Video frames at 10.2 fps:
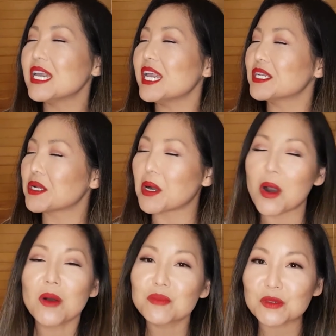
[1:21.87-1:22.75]

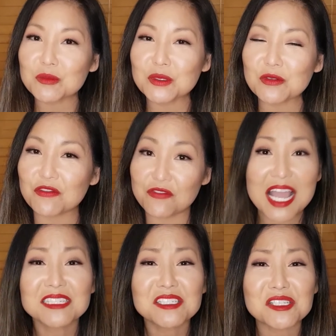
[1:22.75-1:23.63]
incomparable
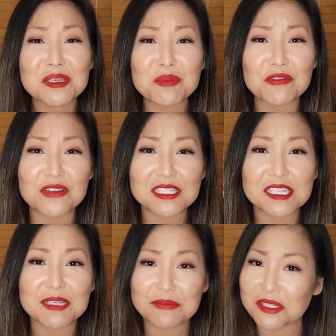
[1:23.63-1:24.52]
fantasy
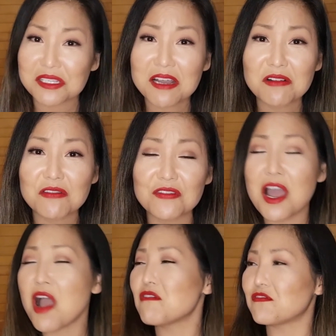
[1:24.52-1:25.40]
professor himself,
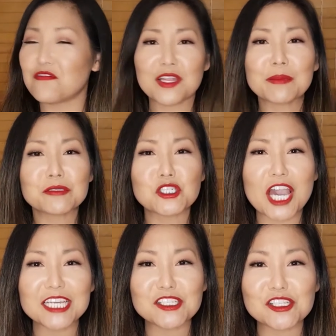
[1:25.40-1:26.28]
Phillip
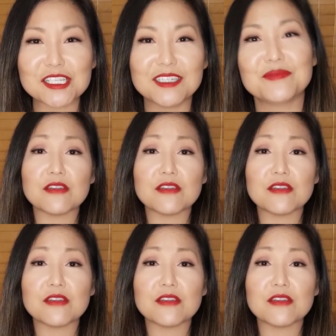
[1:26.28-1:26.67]
Chase.